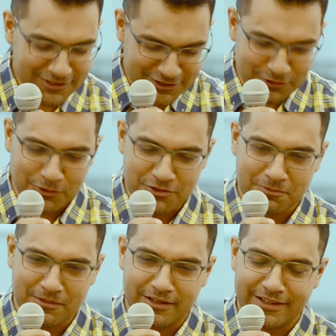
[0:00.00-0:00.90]
this
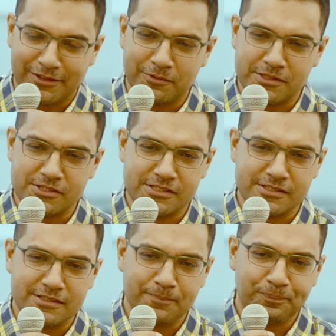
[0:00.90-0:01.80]
awesome line, which
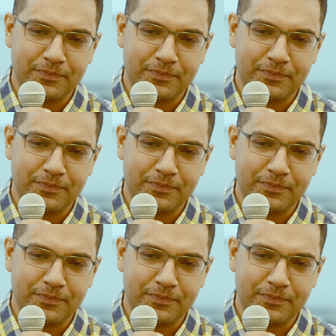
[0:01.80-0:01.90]
is,